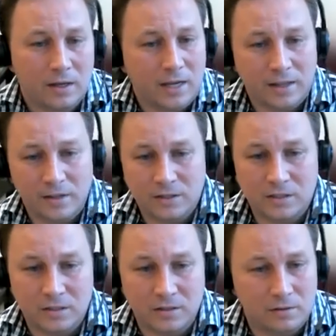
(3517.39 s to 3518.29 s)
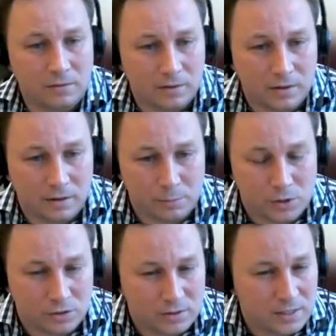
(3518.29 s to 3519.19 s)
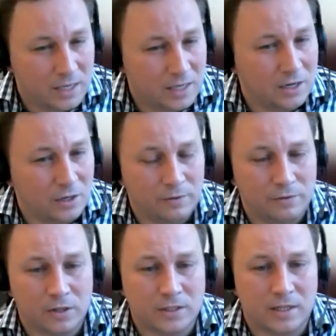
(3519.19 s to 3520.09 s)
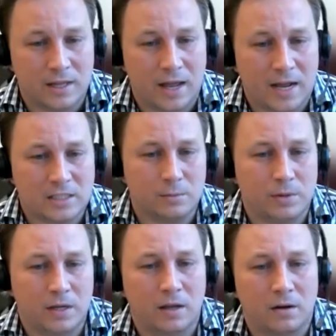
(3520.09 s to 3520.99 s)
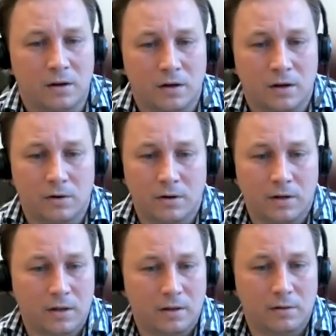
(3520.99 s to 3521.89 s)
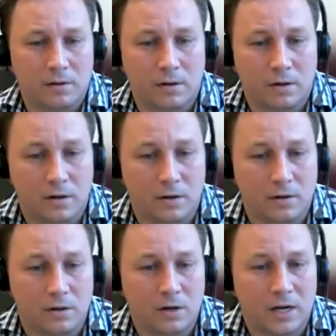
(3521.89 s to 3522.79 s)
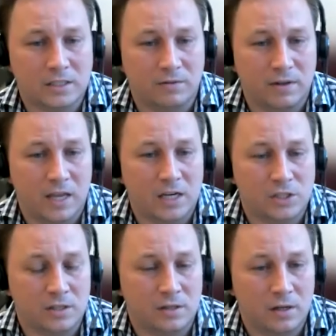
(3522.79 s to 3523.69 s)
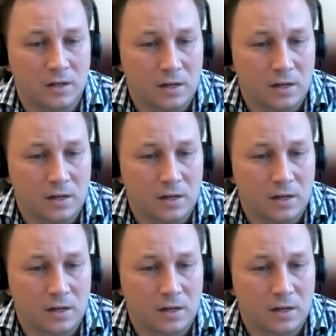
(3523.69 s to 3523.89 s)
Yeah, there's, I'm thinking you're referring to the HACCP uh, or uh, classification.